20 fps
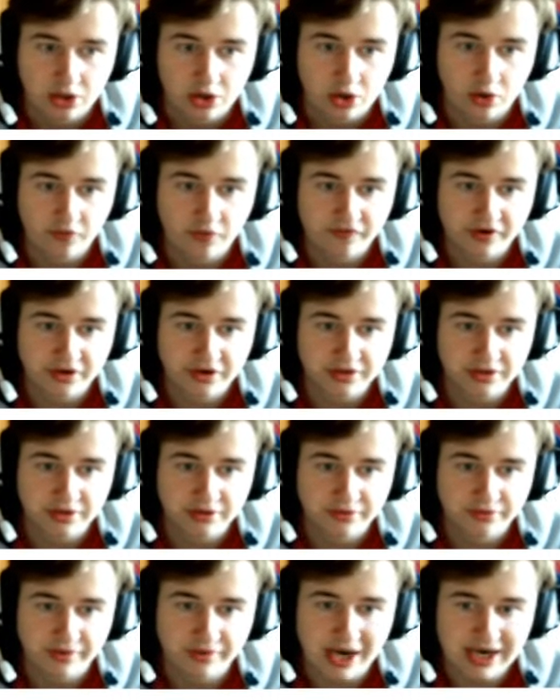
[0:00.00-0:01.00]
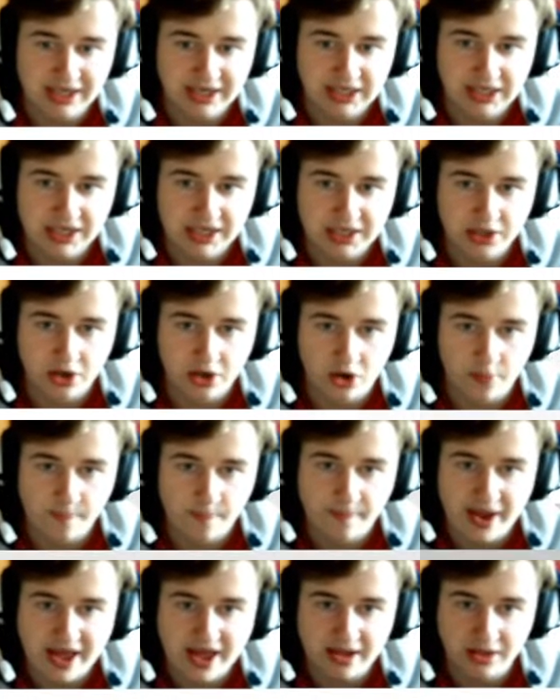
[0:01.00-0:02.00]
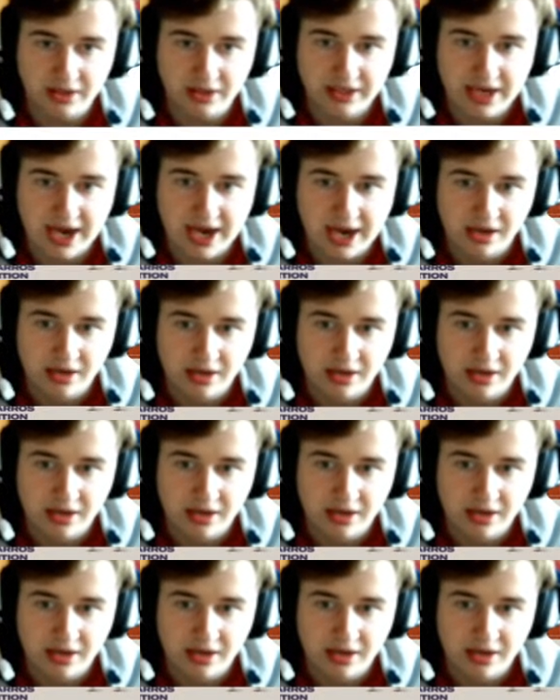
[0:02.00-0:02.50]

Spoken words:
over Reilly Opelka,